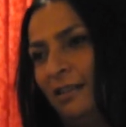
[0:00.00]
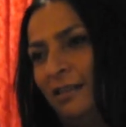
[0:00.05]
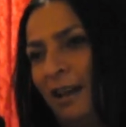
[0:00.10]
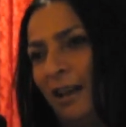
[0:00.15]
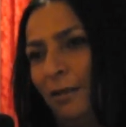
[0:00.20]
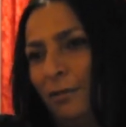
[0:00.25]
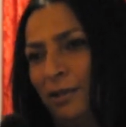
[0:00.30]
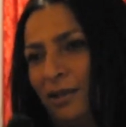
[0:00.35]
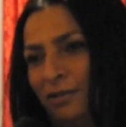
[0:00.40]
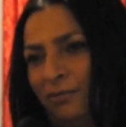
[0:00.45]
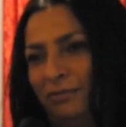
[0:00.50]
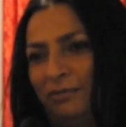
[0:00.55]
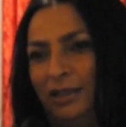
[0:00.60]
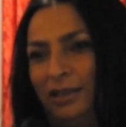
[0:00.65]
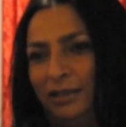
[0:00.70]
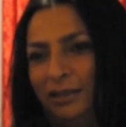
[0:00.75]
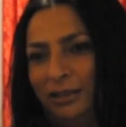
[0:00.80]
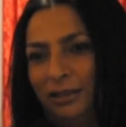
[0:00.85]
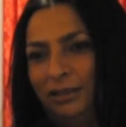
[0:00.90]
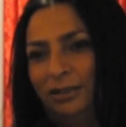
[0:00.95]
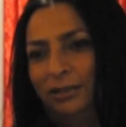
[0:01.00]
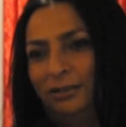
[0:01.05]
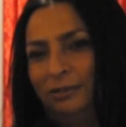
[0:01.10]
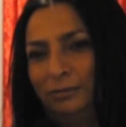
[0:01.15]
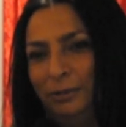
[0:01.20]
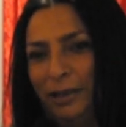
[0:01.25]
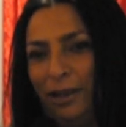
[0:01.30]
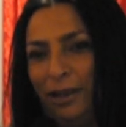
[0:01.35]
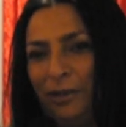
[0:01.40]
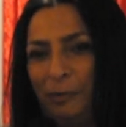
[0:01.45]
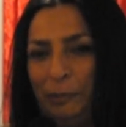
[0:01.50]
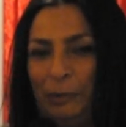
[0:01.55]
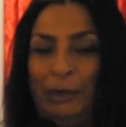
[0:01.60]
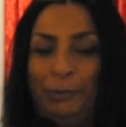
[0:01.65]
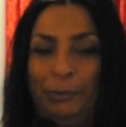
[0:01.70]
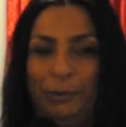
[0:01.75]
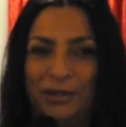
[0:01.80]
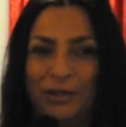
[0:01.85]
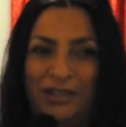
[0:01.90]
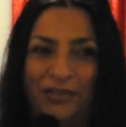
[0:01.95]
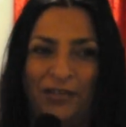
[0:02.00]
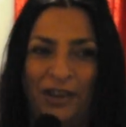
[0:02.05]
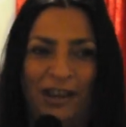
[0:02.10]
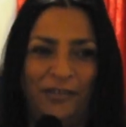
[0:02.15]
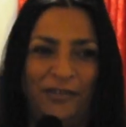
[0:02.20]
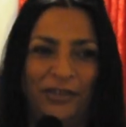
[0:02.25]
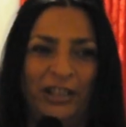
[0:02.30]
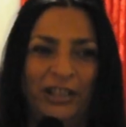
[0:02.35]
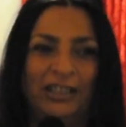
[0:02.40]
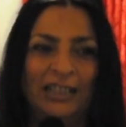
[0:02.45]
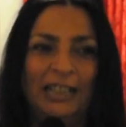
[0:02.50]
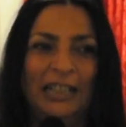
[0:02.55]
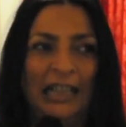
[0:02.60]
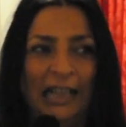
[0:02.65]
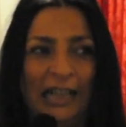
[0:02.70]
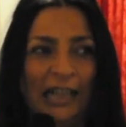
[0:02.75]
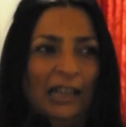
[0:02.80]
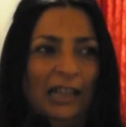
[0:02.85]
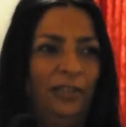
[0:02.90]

So that was really cool. We are the people's favorite.